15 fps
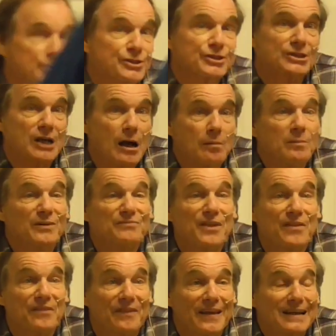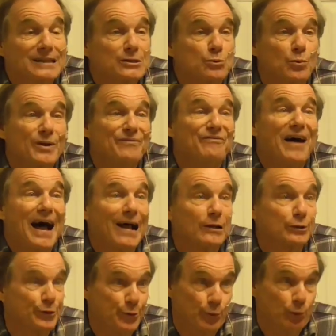Some of the things we
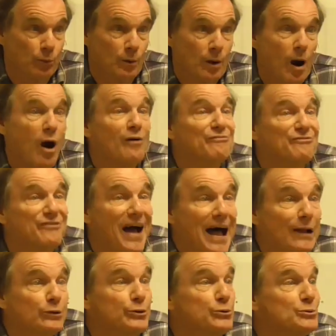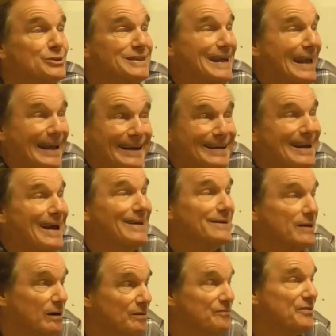value are values in
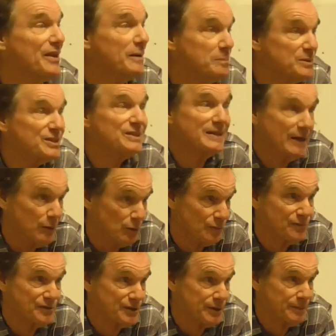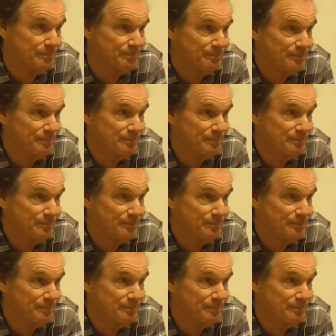and of themselves.